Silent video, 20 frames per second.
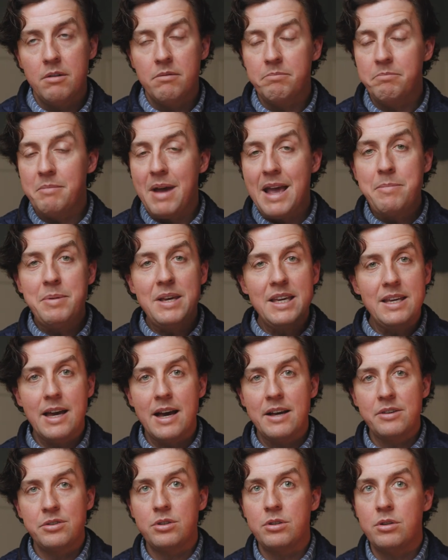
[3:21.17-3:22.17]
Maybe
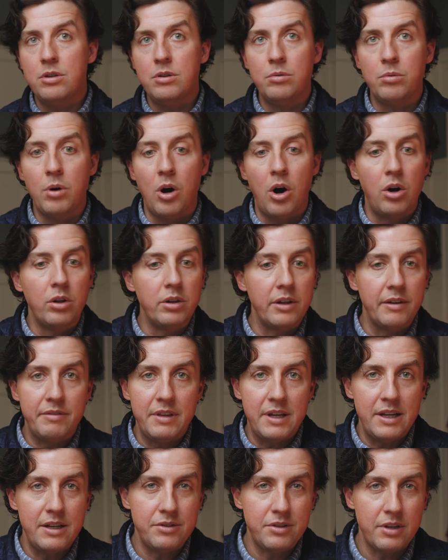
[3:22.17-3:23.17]
yes to all of
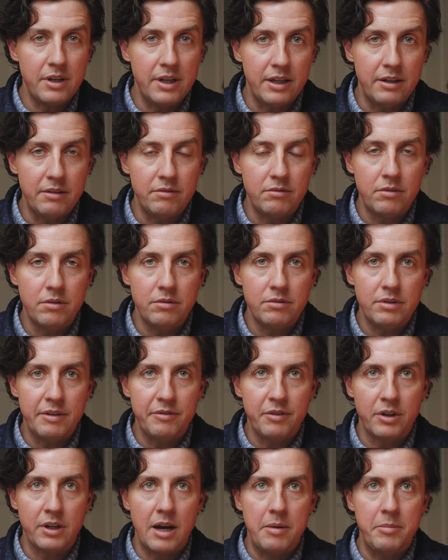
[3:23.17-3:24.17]
these in
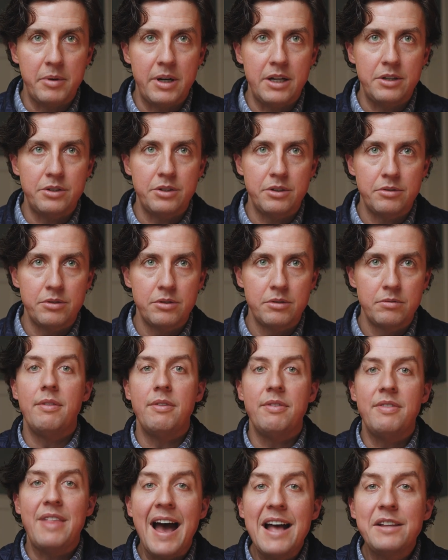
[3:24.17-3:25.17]
different combinations.
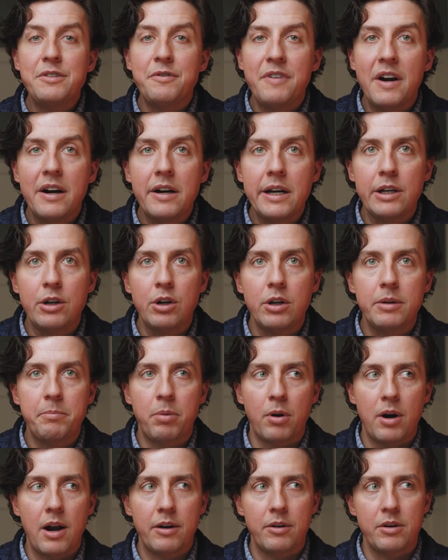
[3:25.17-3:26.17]
That's very good
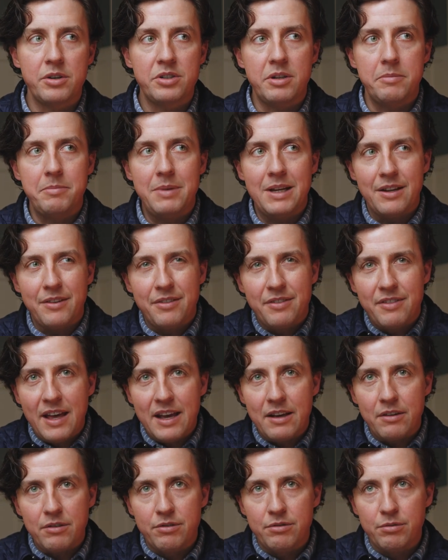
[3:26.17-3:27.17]
progress to me to
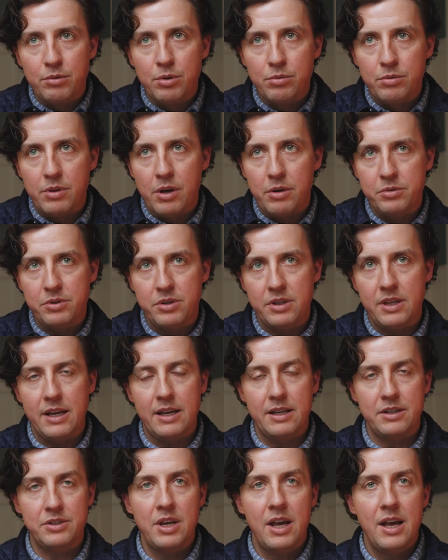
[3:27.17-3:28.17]
think through those
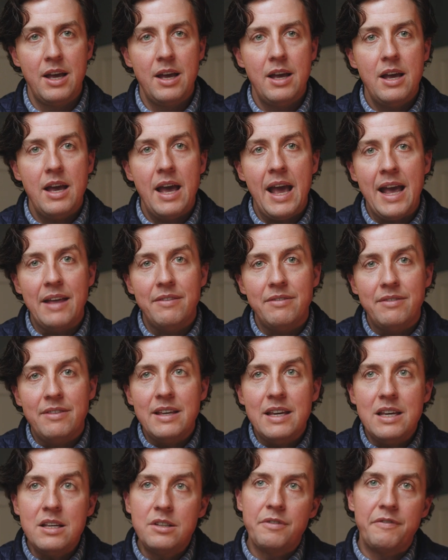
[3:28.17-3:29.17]
things. And
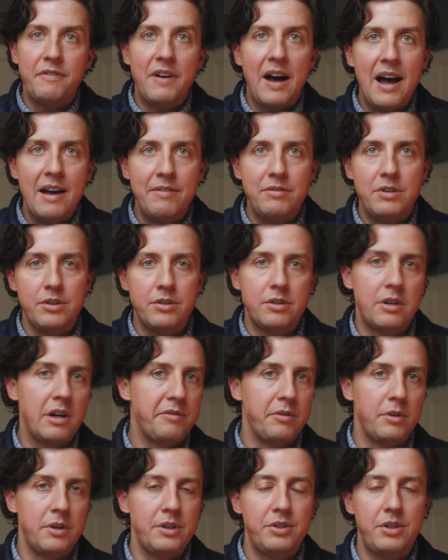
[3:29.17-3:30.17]
these 5
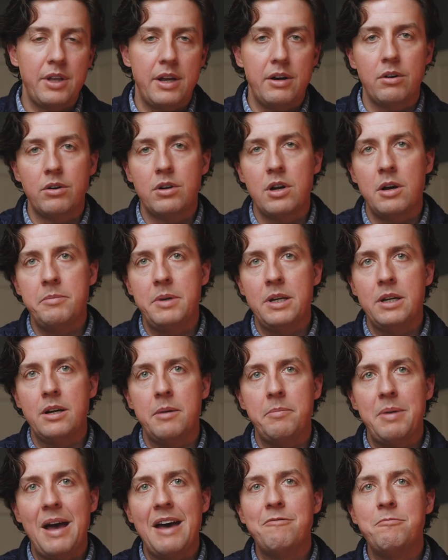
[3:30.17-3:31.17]
discoveries that are coming
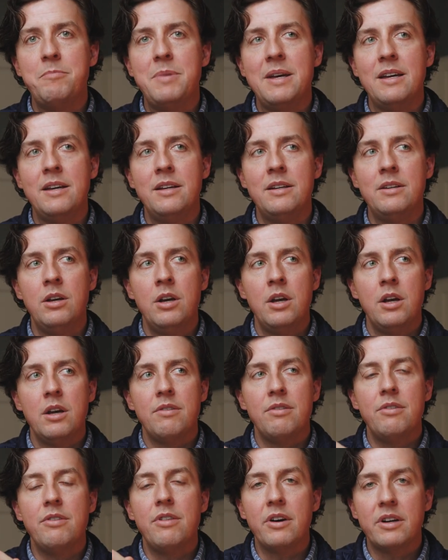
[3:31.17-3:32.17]
up have been
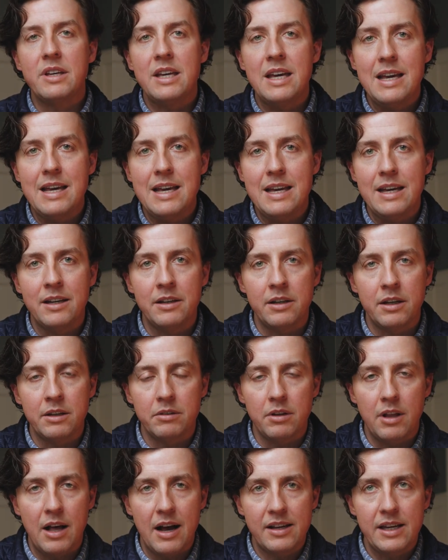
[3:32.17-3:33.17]
the key in
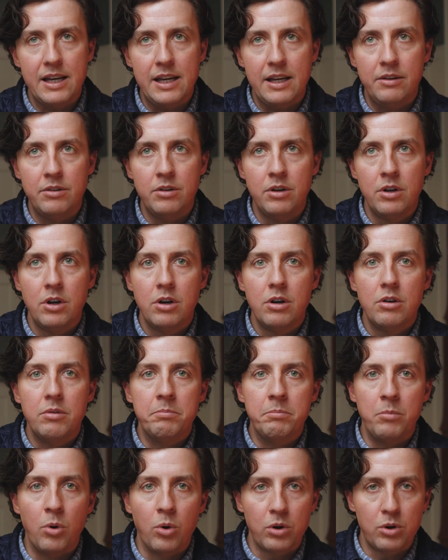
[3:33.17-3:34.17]
unlocking
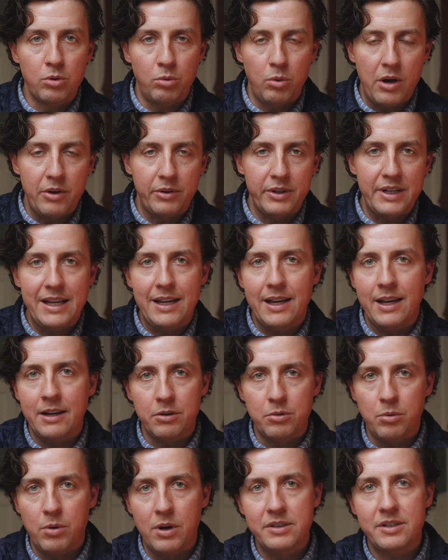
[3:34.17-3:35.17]
more quality and
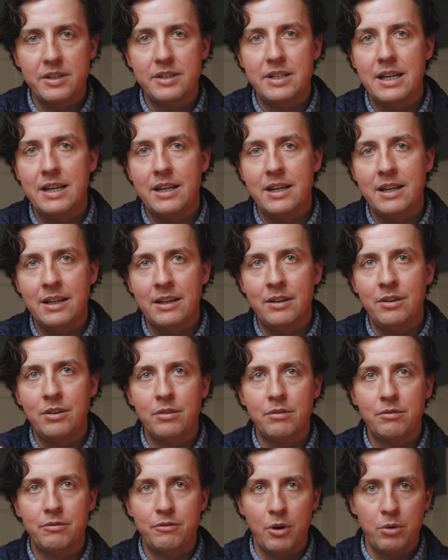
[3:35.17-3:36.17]
quantity in
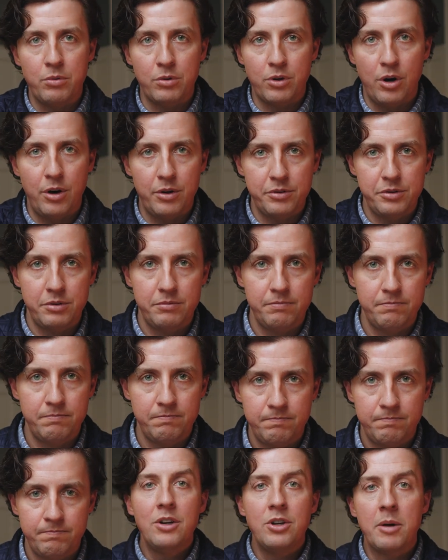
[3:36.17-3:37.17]
phone calls.
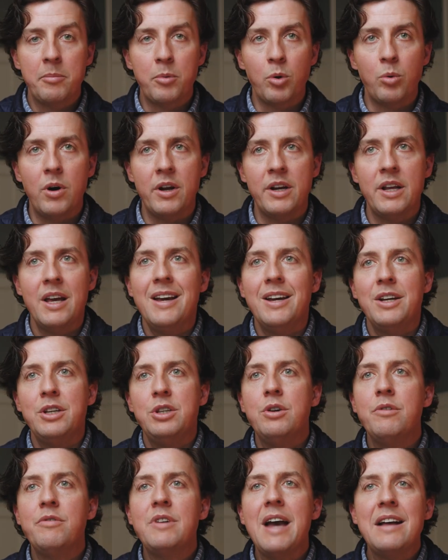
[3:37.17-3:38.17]
Number 1,
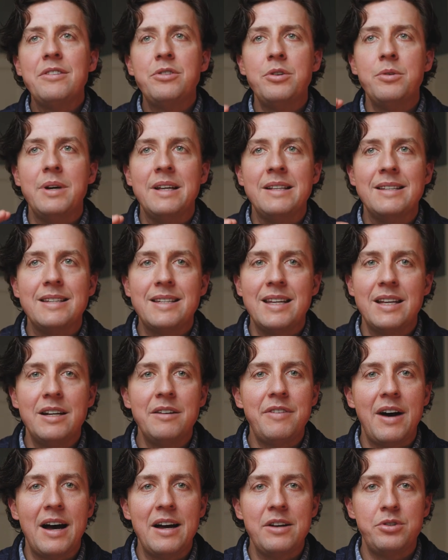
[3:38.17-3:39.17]
you've got to
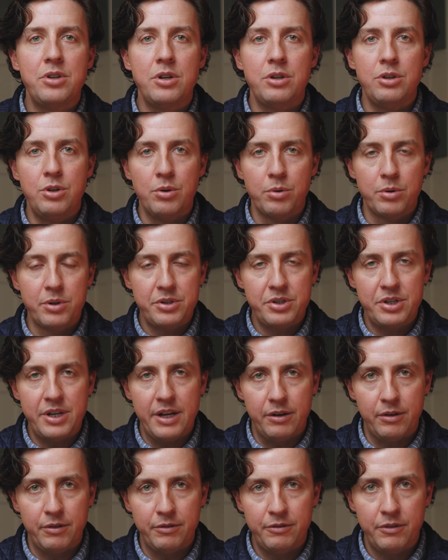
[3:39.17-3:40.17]
incentivize
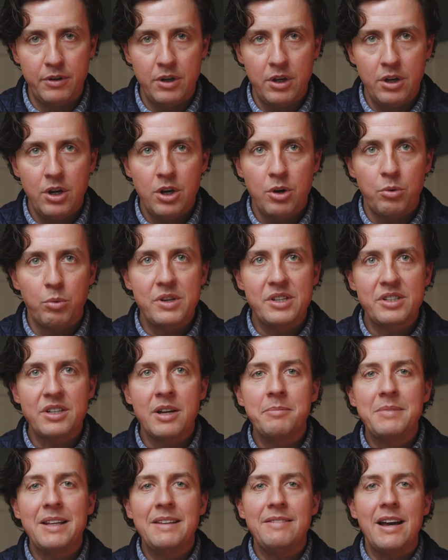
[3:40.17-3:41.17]
yourself with
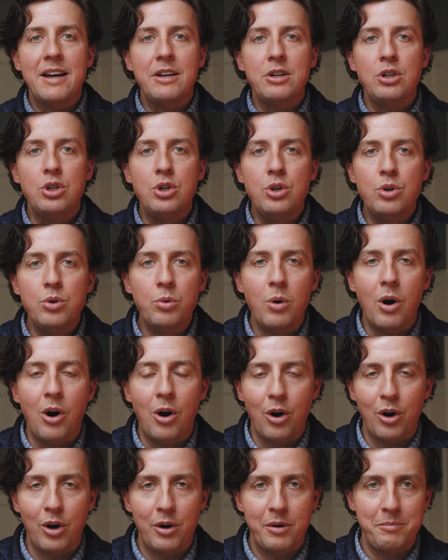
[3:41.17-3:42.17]
something that you
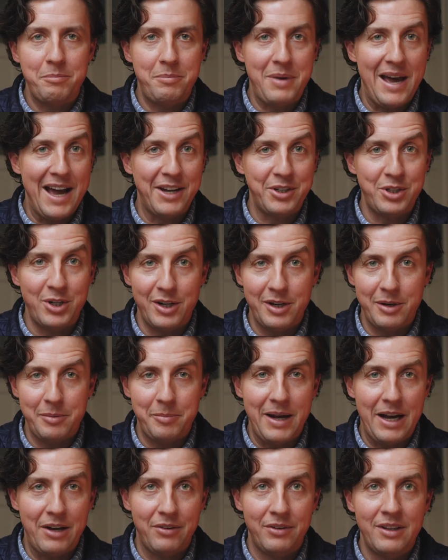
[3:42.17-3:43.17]
are passionate
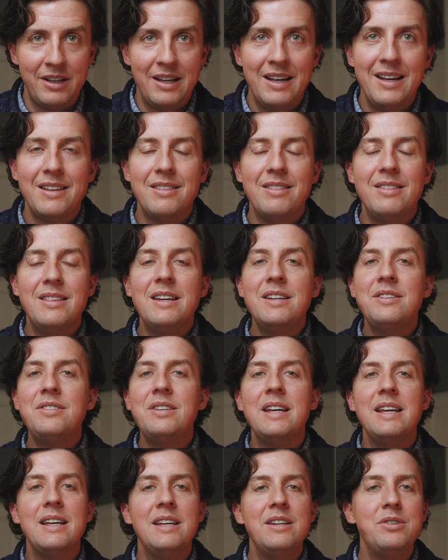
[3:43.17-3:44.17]
about. This
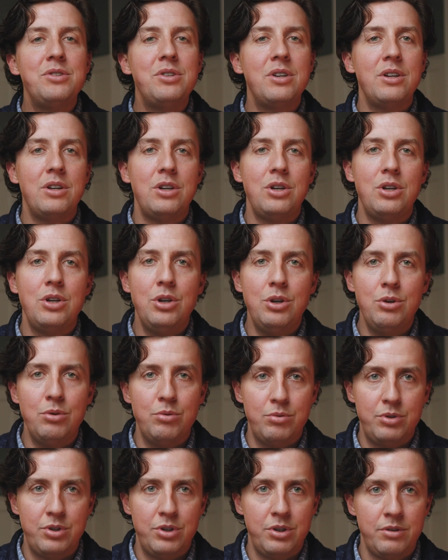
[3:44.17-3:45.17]
is
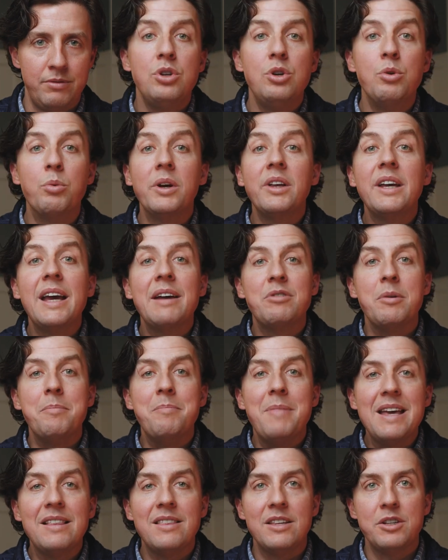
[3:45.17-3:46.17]
huge. You really have to
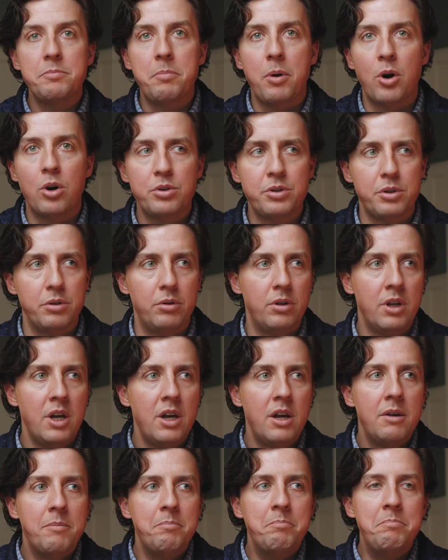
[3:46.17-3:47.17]
make this personal.
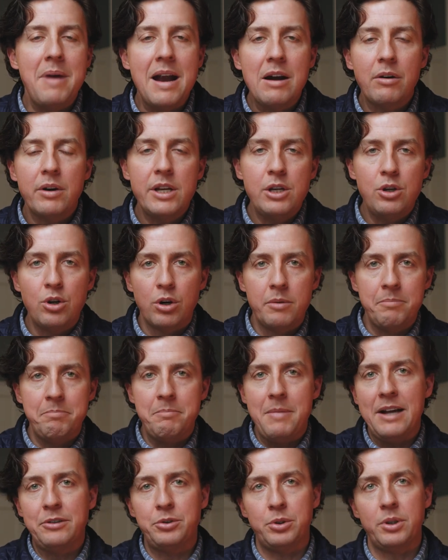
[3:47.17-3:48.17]
Marry your
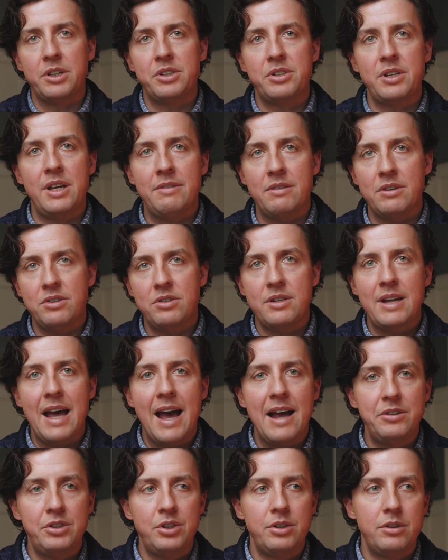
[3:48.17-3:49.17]
metrics and the
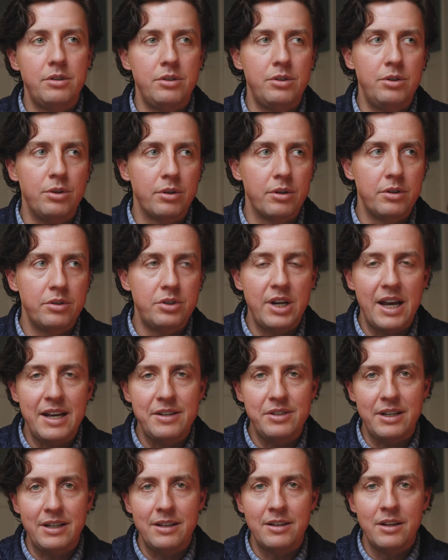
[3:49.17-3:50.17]
stats you're
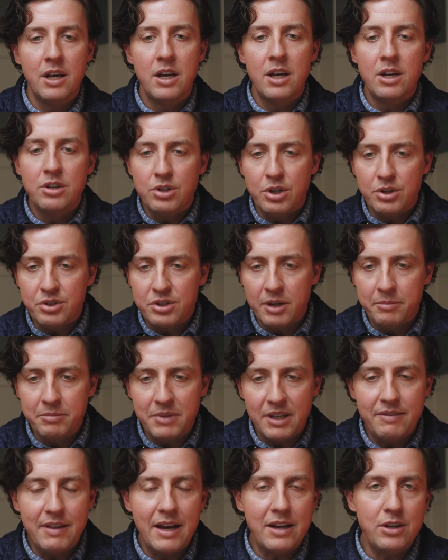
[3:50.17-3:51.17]
chasing to
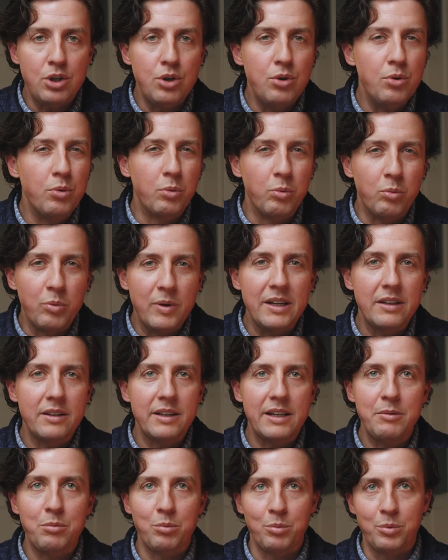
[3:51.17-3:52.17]
something that you
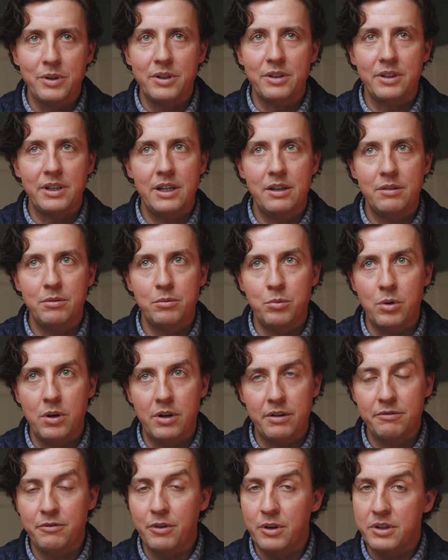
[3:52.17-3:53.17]
really, really
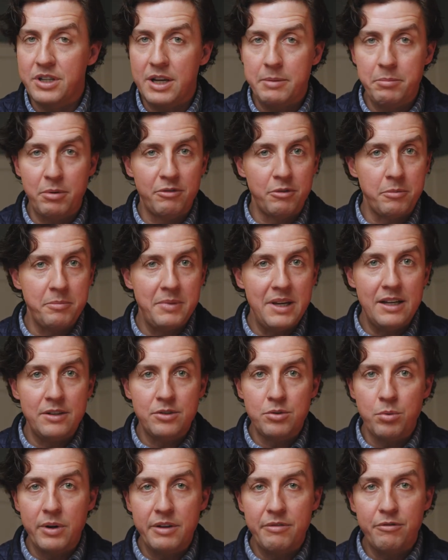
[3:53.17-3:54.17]
want. For example, for me in
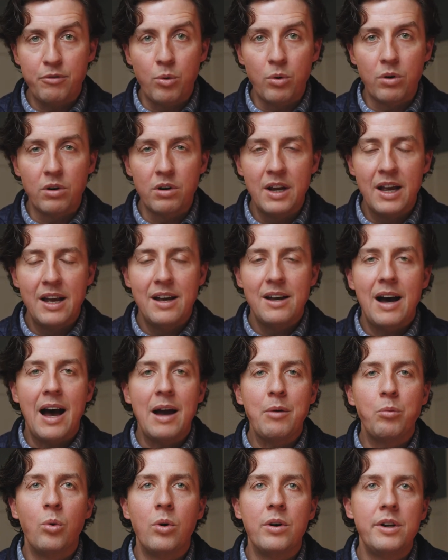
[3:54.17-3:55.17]
24, I
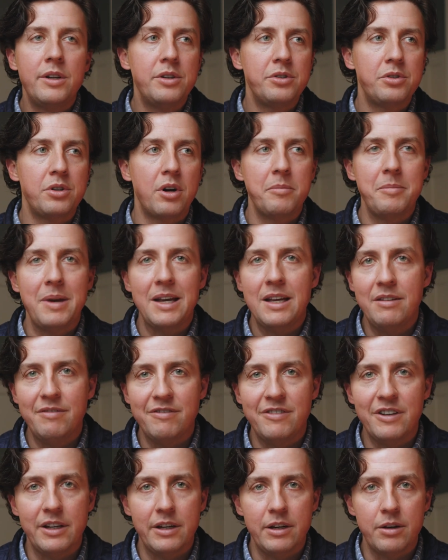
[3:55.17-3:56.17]
wanted to start making
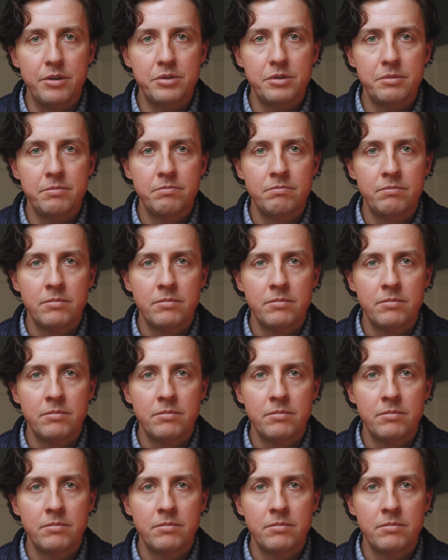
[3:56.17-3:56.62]
videos.